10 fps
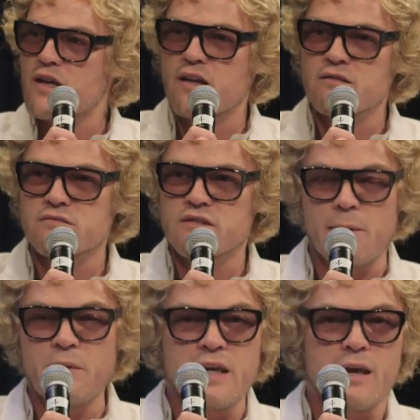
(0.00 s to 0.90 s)
And
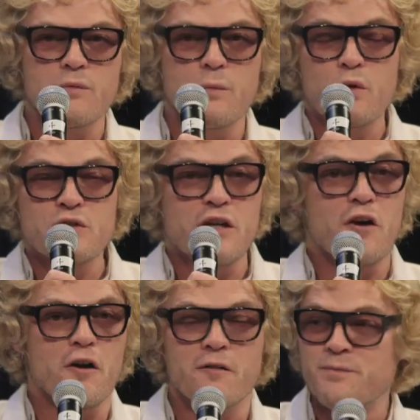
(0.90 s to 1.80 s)
that became the Pucci
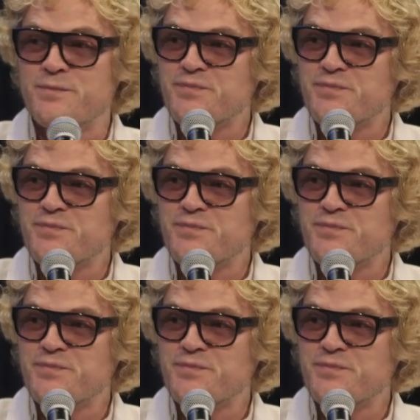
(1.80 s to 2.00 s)
girl.